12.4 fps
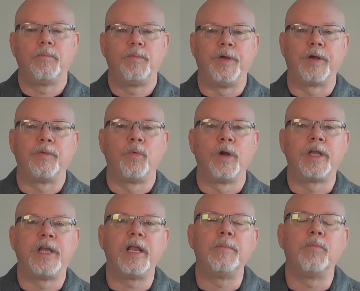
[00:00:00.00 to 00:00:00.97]
we're
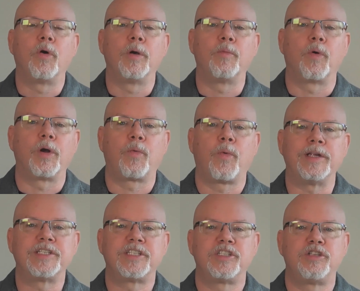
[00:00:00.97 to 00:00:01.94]
getting more and more
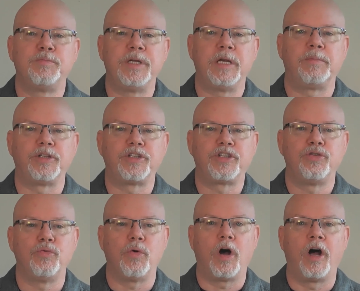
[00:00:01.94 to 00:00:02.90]
requests to be able
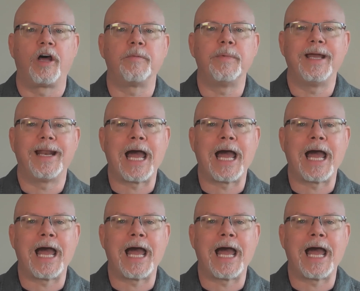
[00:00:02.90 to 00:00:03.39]
to automate